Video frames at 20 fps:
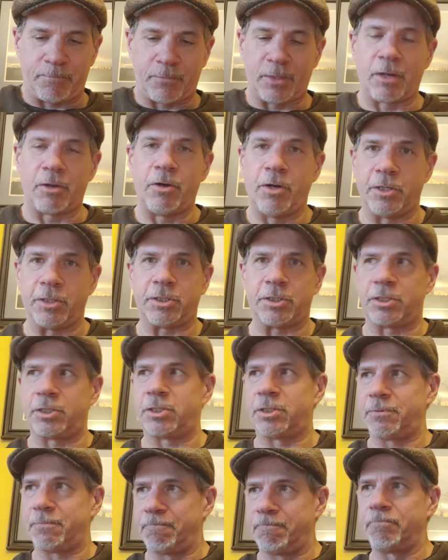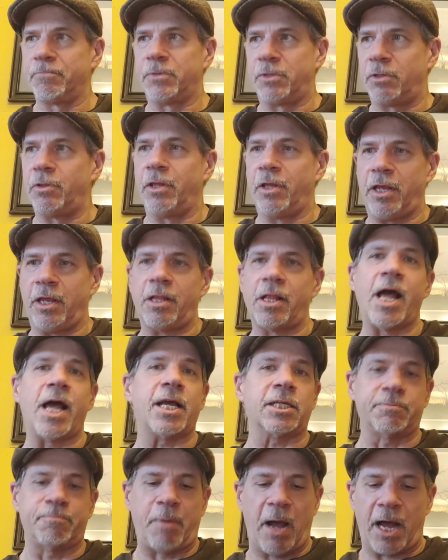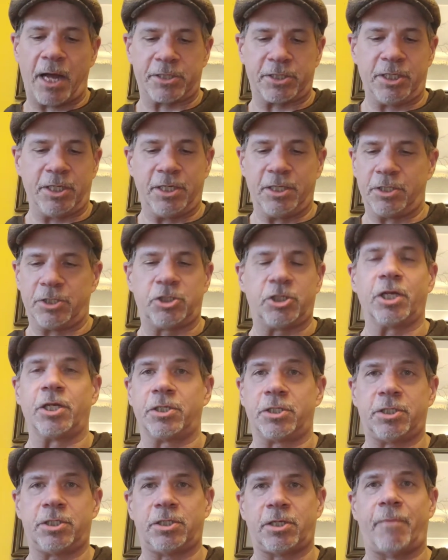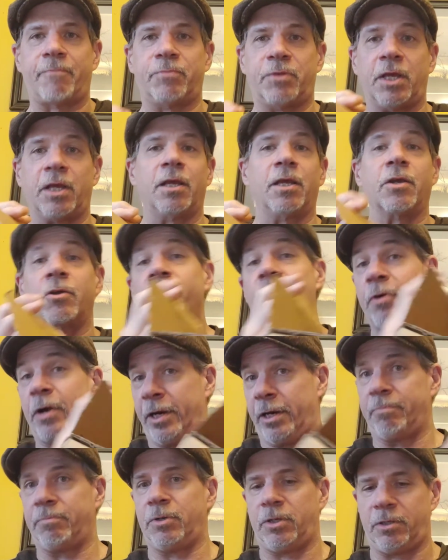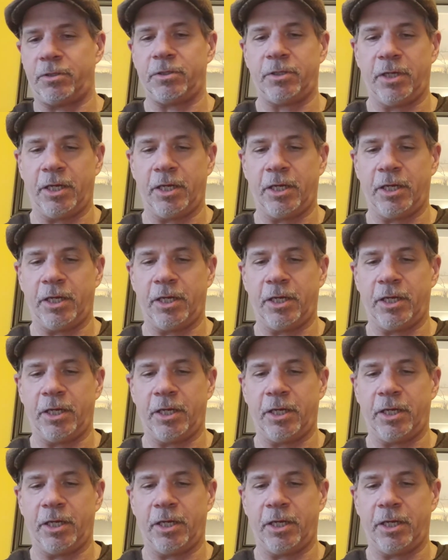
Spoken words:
because the last box is just something incredible.